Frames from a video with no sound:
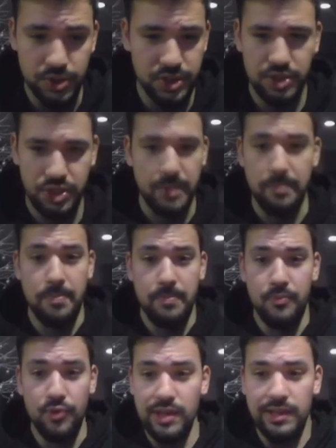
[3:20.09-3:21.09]
It's just a
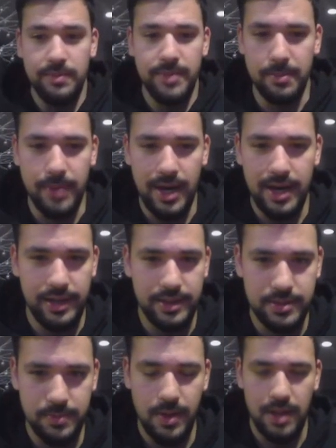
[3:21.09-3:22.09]
really big body.
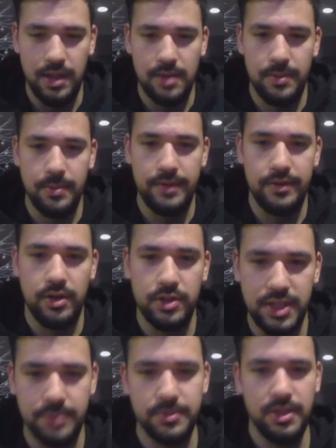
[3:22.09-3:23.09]
A lot of people have a hard
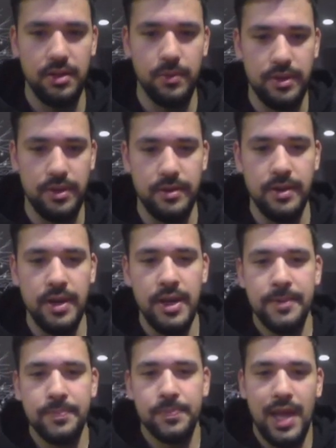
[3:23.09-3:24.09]
time dealing with it,
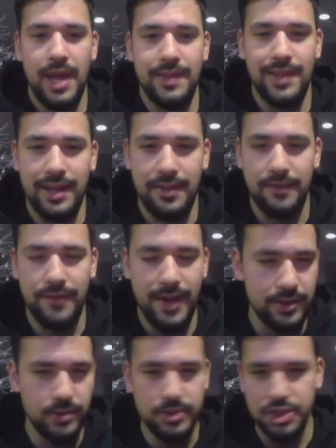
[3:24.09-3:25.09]
and like the fact
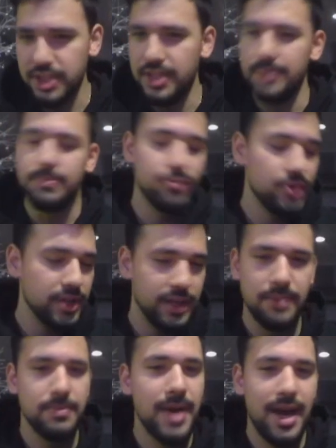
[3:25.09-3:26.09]
that you just keep bringing
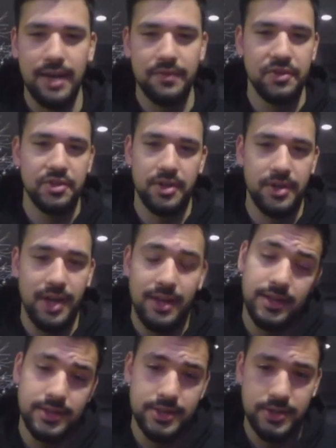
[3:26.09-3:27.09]
it back every turn, I
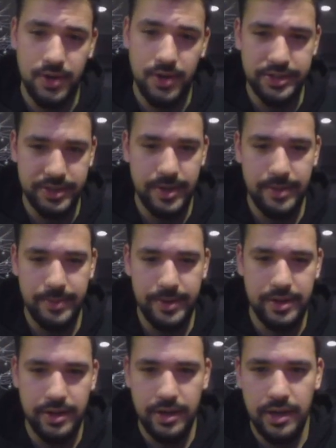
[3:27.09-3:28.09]
think it's crazy in my
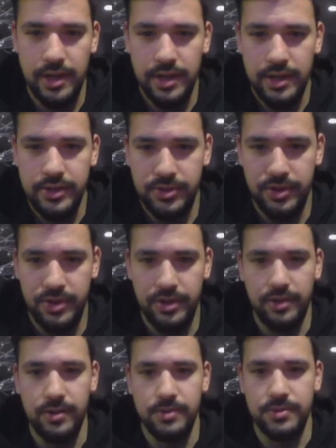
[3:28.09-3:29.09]
opinion. So here
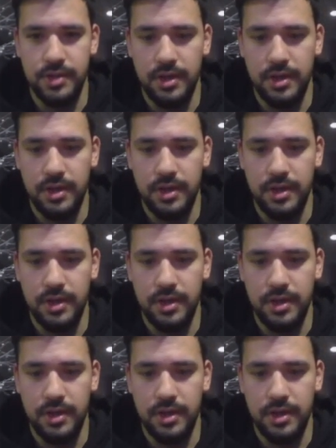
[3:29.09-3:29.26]
he goes.